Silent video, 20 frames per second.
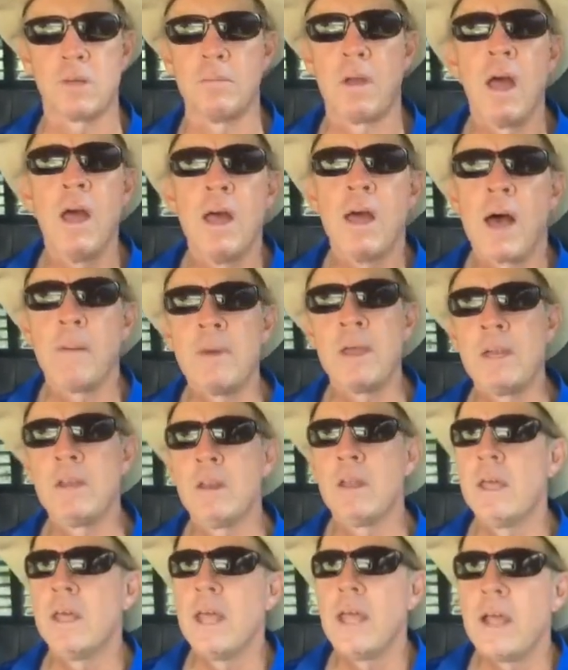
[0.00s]
And I
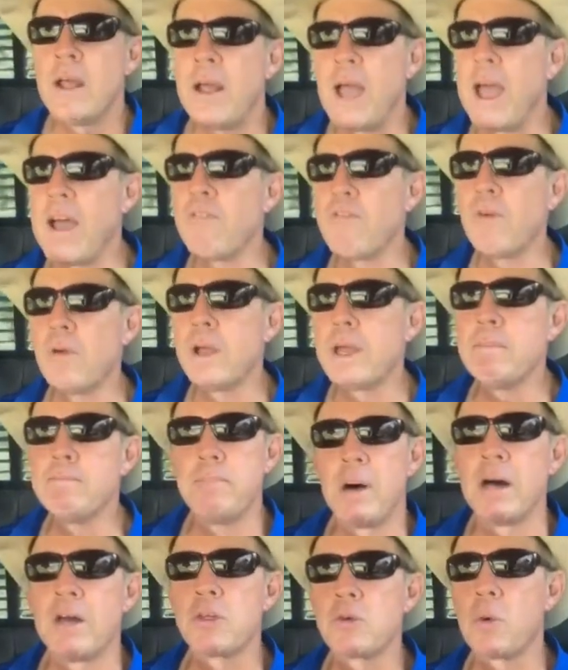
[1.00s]
mean, every
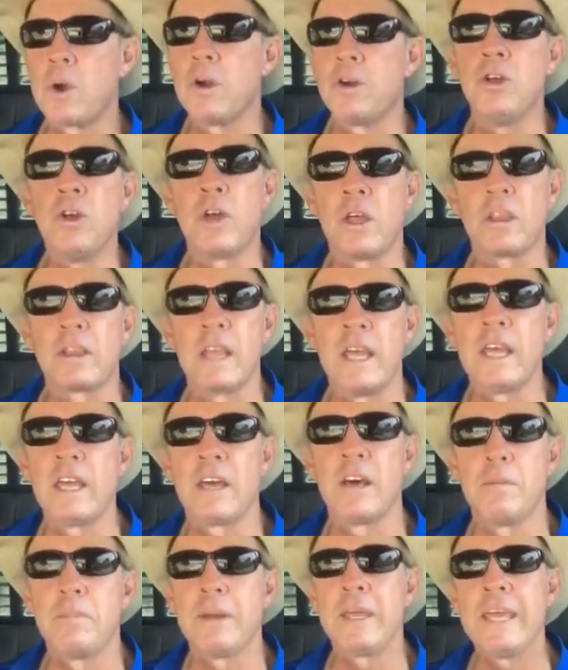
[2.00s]
buzzword you could think of,